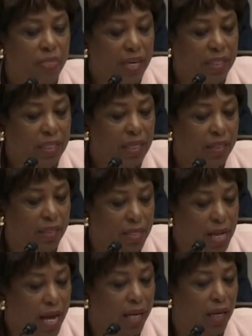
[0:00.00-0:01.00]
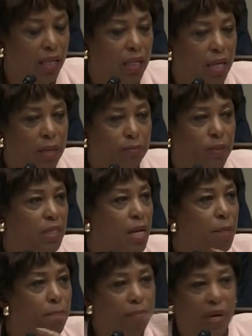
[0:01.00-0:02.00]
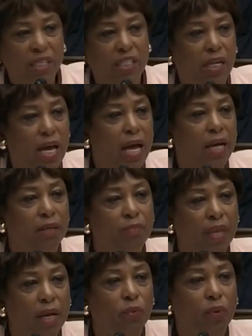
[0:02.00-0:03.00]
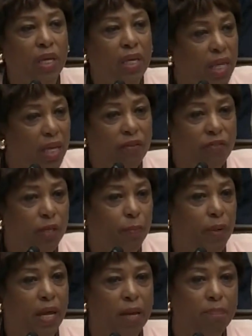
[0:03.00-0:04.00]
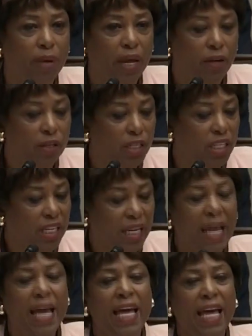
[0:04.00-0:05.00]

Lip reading: This is not a lump sum budget item that we give to Planned Parenthood.